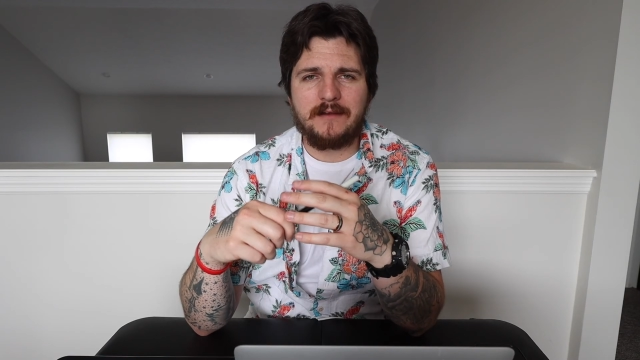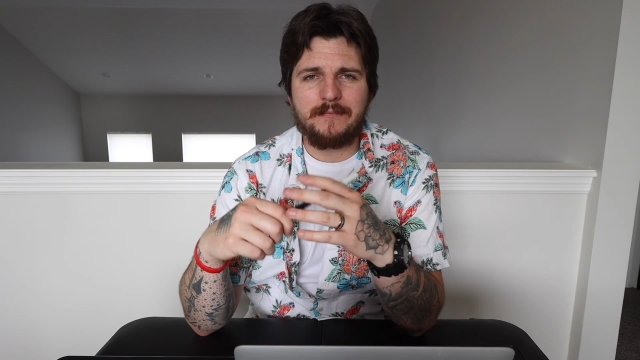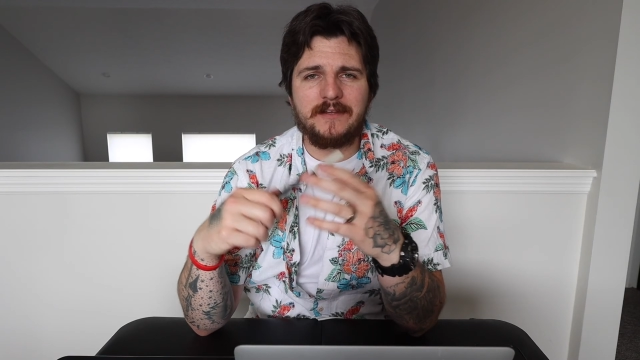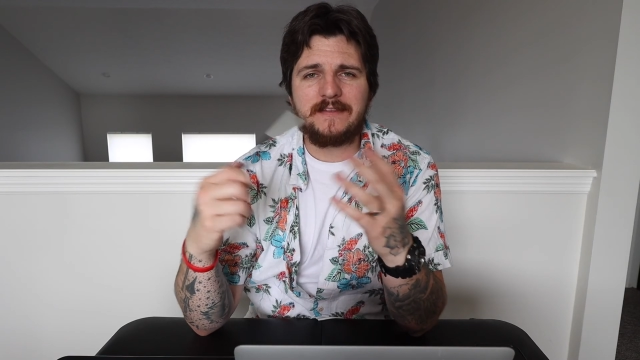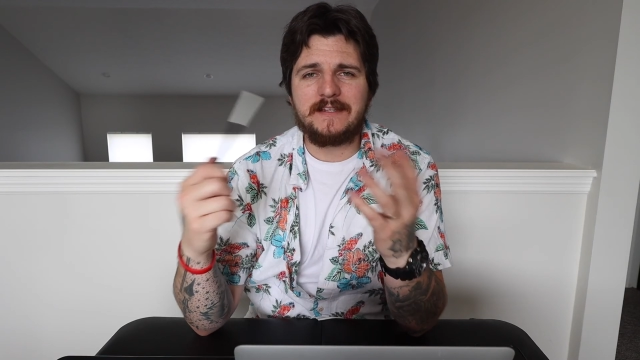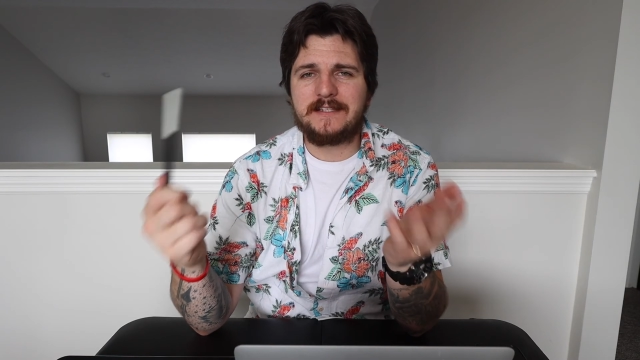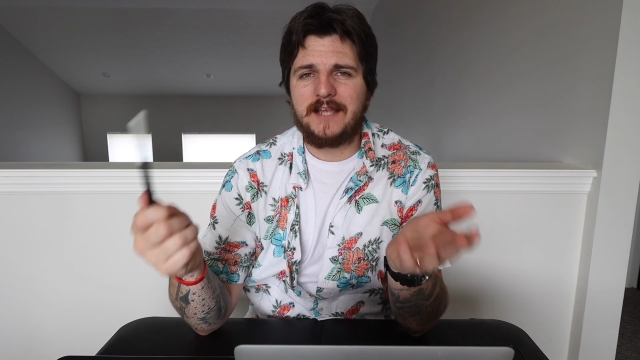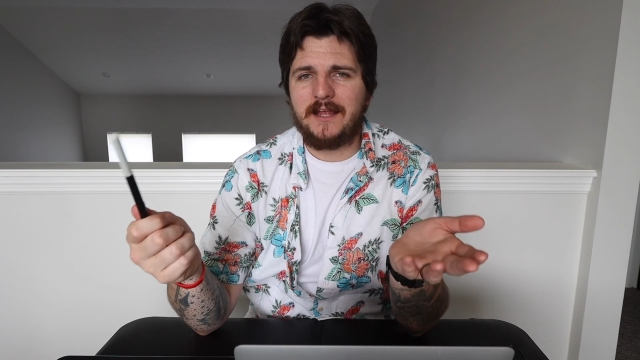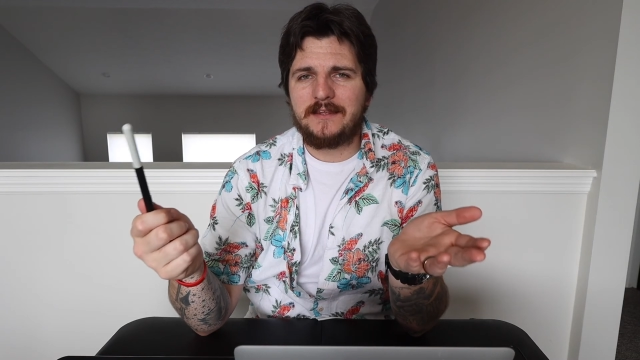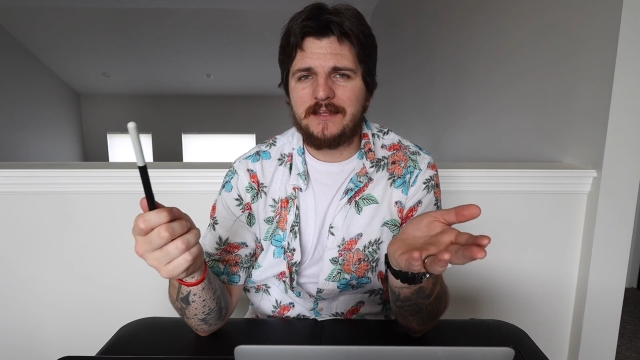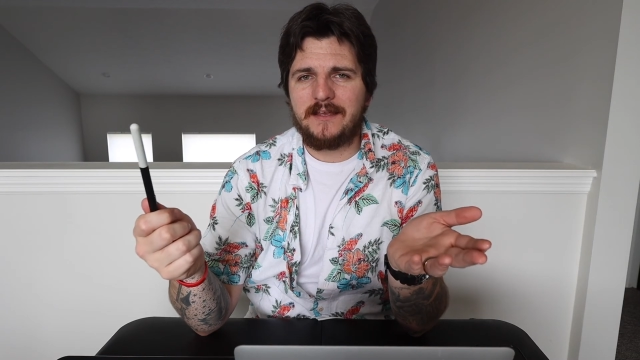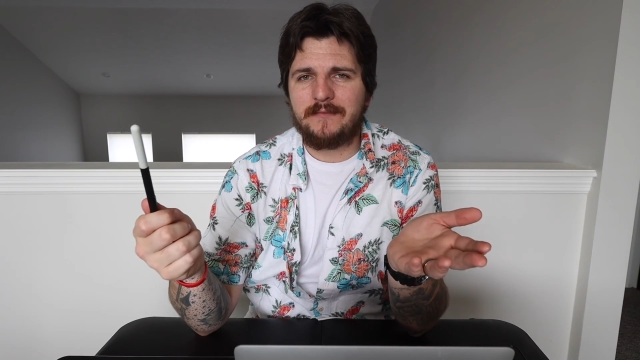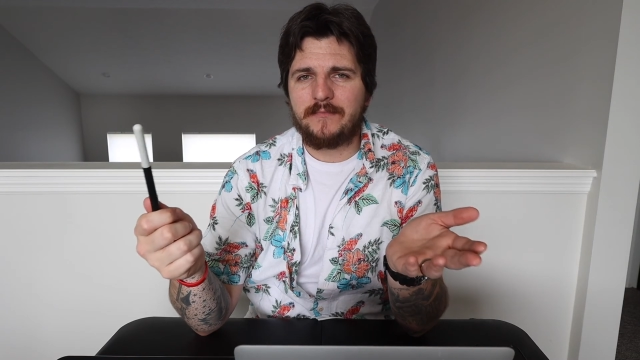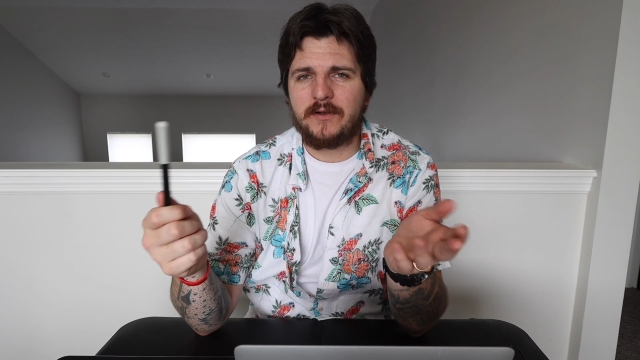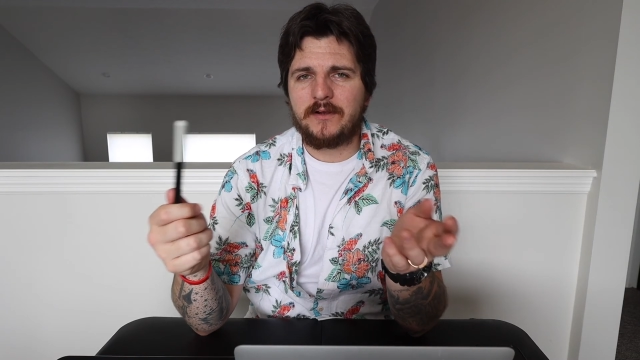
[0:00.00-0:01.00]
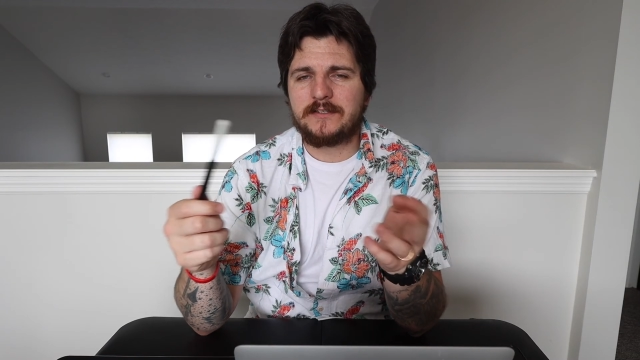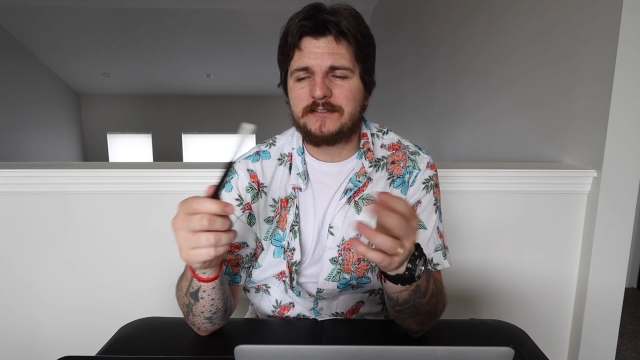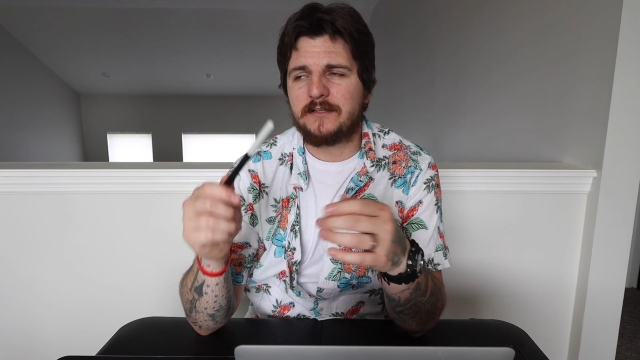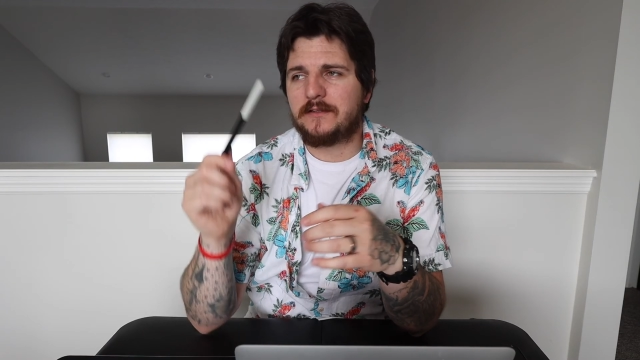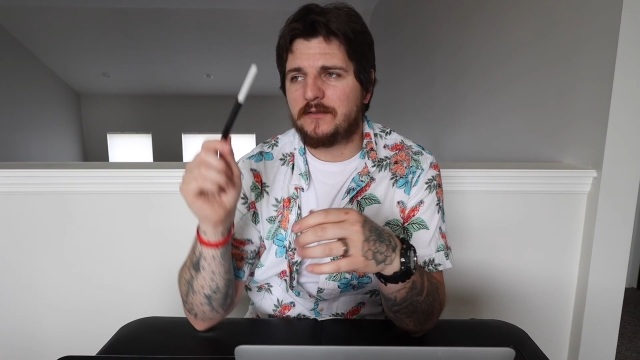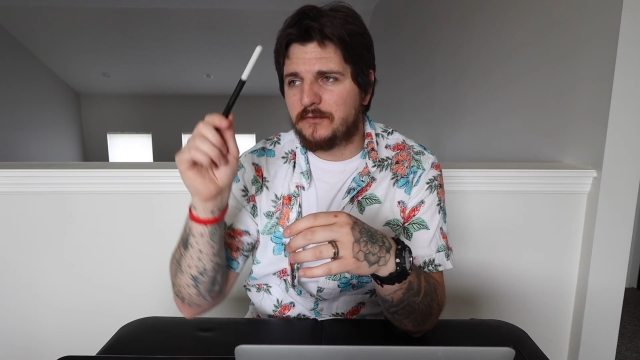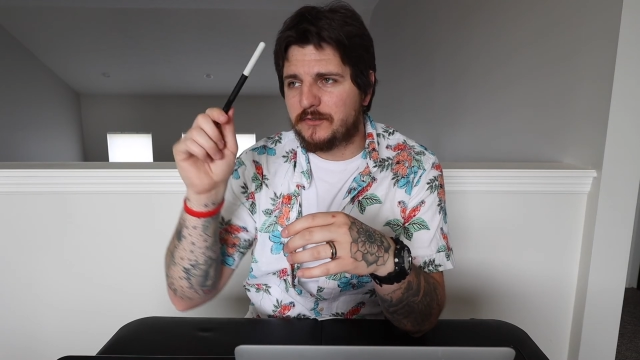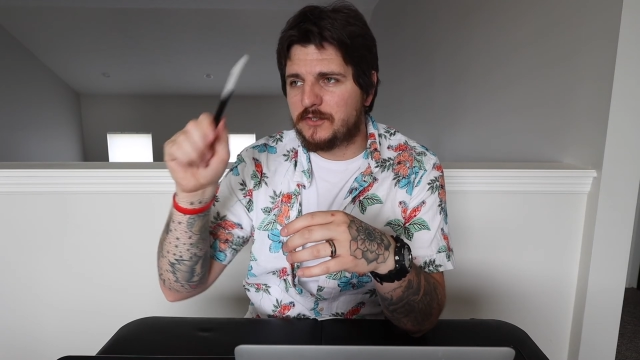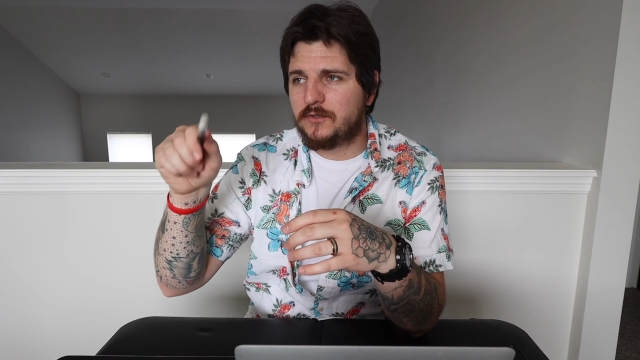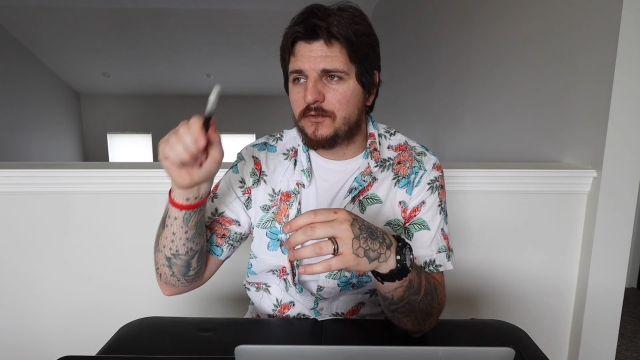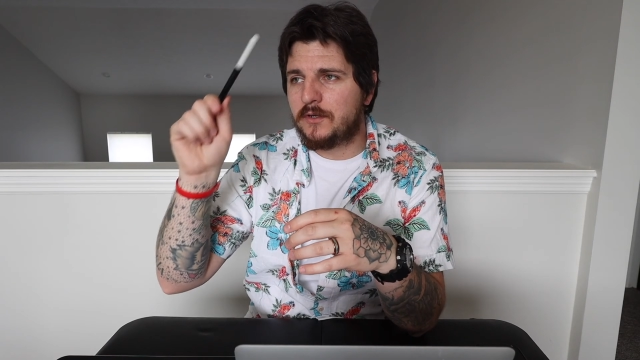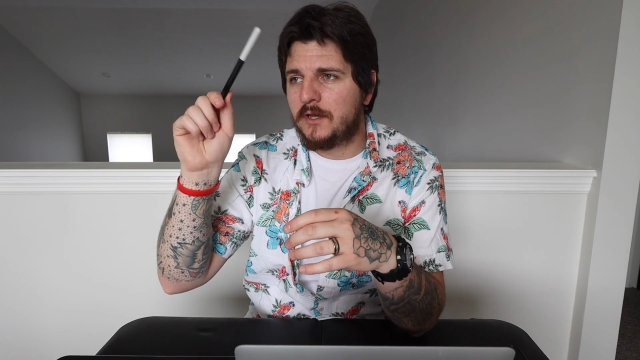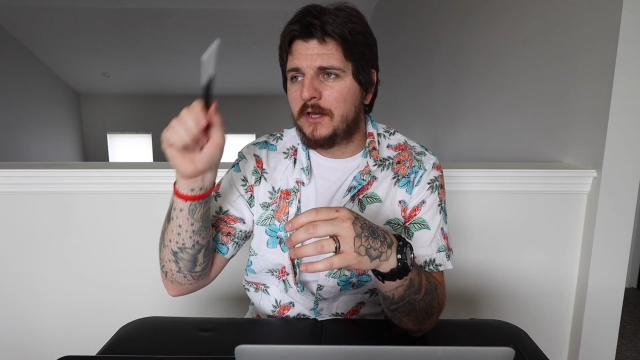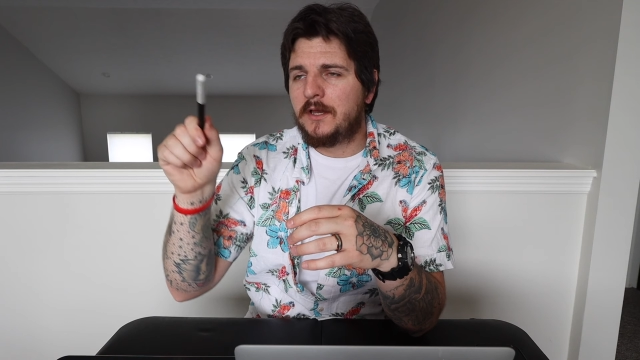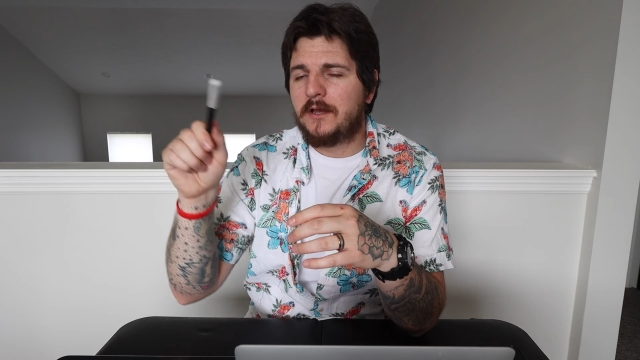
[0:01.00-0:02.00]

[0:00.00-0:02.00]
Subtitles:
about the ten marks, the little 2